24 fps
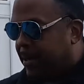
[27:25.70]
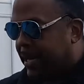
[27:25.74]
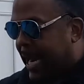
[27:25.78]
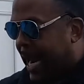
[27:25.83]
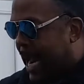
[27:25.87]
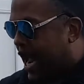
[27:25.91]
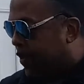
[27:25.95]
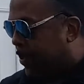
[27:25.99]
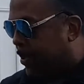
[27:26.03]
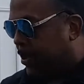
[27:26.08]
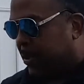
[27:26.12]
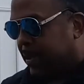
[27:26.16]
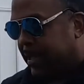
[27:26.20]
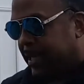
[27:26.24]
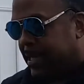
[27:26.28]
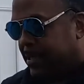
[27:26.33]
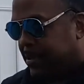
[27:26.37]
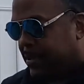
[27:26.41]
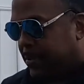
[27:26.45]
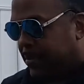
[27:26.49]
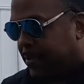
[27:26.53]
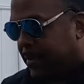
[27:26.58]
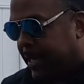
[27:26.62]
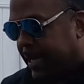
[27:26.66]

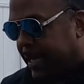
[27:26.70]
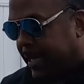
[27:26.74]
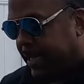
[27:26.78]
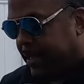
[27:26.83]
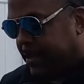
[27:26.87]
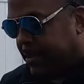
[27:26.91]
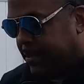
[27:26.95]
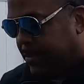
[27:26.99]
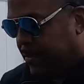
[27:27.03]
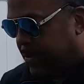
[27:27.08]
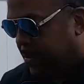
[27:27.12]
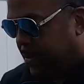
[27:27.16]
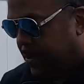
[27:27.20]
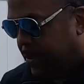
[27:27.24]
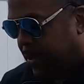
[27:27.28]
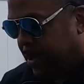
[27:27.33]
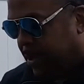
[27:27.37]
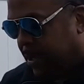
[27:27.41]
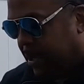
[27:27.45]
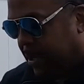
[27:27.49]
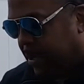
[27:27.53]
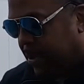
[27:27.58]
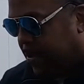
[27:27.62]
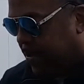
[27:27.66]
capitalism is,
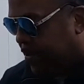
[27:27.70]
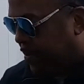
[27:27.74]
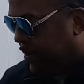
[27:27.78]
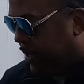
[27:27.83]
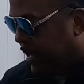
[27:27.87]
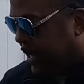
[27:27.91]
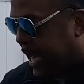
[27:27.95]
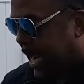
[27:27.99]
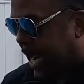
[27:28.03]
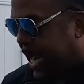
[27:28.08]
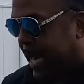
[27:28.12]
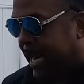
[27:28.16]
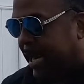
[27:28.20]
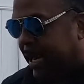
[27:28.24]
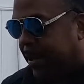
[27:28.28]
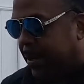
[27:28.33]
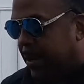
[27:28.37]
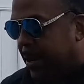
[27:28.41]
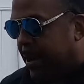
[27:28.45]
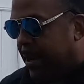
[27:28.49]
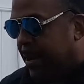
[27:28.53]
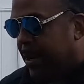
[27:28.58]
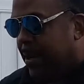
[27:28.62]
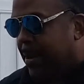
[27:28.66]
king,
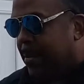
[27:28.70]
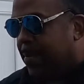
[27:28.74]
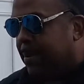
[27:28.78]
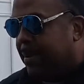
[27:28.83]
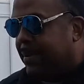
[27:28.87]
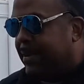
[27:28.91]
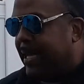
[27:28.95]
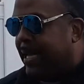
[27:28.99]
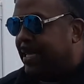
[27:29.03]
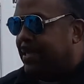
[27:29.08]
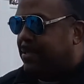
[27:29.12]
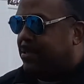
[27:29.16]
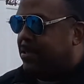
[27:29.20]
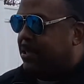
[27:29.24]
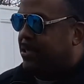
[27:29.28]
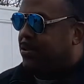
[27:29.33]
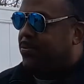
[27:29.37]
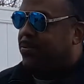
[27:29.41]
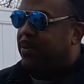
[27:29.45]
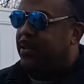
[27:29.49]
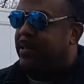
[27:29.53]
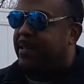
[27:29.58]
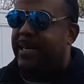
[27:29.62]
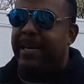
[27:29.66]
but that's
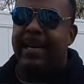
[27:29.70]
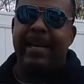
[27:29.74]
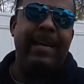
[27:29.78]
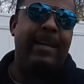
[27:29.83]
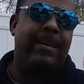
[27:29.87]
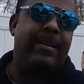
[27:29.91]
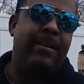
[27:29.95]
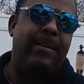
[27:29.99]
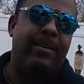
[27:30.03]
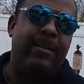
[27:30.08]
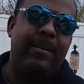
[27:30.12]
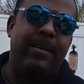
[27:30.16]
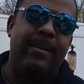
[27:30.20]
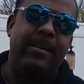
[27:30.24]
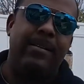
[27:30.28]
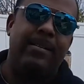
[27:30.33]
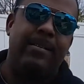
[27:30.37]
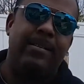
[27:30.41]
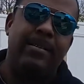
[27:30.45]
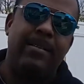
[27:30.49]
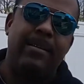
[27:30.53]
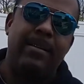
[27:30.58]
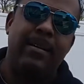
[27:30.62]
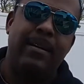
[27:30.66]
just
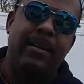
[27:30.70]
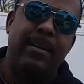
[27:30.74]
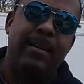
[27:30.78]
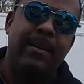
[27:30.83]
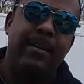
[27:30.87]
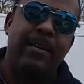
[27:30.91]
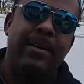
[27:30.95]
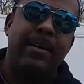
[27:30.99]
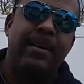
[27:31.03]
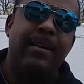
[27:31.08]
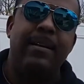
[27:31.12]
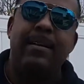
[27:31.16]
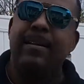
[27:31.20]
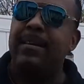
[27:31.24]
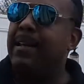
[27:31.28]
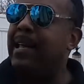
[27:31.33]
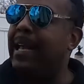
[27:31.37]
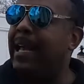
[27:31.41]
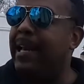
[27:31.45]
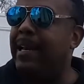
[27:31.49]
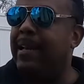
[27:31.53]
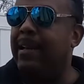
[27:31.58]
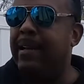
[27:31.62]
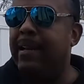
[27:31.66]
ridiculous.
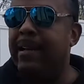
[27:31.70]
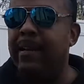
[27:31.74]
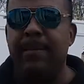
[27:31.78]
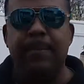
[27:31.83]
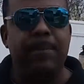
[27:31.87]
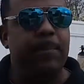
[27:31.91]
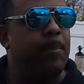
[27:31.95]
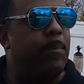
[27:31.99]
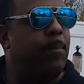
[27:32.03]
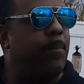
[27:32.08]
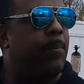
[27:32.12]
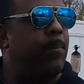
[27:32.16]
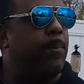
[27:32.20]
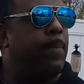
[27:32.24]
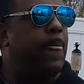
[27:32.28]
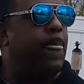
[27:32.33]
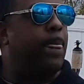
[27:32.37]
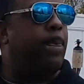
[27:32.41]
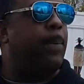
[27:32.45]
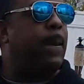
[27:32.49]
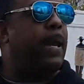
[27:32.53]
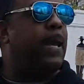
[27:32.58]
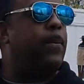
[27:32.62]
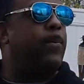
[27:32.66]
Let
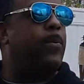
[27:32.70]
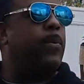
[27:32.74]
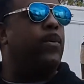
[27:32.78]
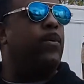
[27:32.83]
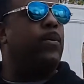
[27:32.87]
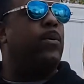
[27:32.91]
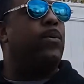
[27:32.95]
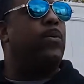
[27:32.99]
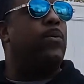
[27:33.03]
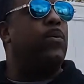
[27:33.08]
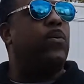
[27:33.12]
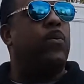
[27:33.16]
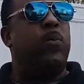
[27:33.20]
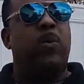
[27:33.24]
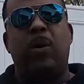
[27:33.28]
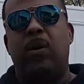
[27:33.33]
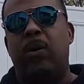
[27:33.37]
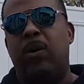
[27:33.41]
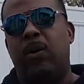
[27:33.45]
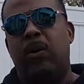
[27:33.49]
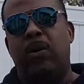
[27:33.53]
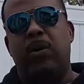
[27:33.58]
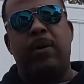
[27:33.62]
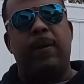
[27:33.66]
people who
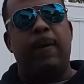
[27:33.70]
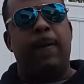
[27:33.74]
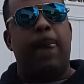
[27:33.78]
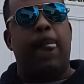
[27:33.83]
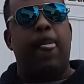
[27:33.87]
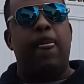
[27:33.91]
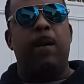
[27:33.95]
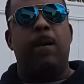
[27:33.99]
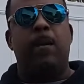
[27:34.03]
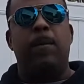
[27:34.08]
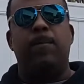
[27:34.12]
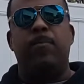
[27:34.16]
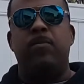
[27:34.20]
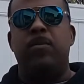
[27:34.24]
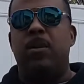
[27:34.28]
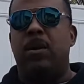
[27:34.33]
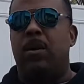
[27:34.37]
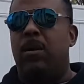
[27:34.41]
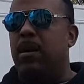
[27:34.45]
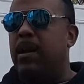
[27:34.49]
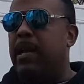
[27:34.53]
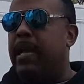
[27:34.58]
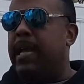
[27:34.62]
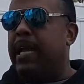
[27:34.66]
work
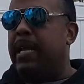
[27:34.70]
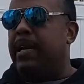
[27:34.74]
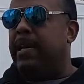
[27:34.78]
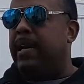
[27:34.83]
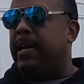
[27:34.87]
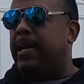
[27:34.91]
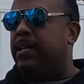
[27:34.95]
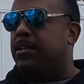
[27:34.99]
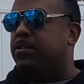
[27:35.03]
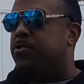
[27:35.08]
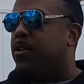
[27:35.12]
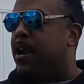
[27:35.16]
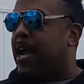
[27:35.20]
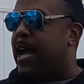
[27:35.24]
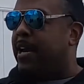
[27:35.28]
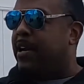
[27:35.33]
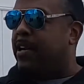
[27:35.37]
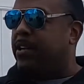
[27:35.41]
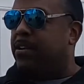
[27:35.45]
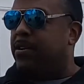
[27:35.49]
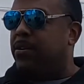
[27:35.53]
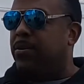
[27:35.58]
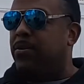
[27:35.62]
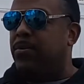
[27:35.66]
and try
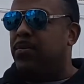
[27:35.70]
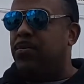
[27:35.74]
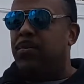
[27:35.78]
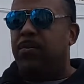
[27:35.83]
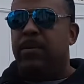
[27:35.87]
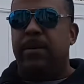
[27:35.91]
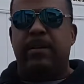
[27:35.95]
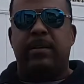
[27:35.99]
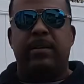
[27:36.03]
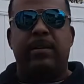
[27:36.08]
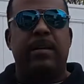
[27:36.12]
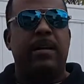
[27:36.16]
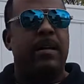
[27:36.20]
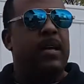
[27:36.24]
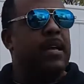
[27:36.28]
to do what,